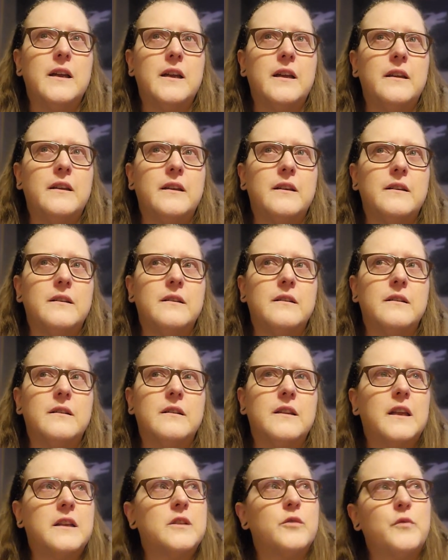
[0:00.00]
And
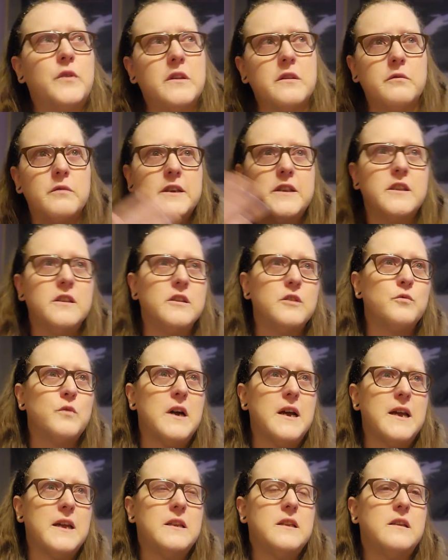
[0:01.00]
that's one of the reasons
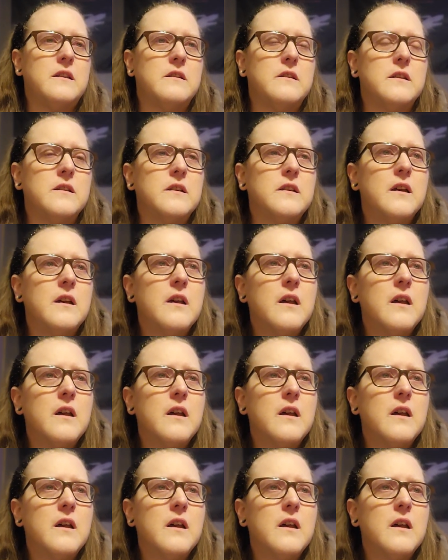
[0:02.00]
why I didn't